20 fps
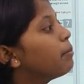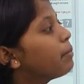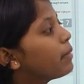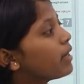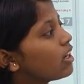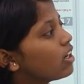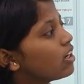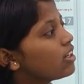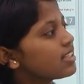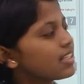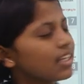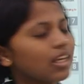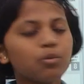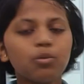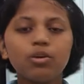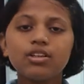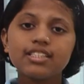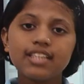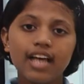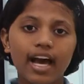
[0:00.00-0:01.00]
because he
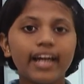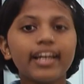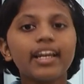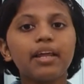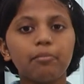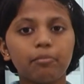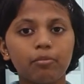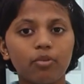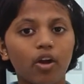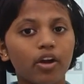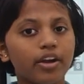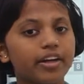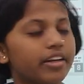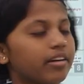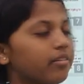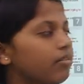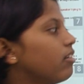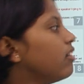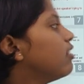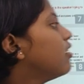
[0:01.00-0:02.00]
was unemployed.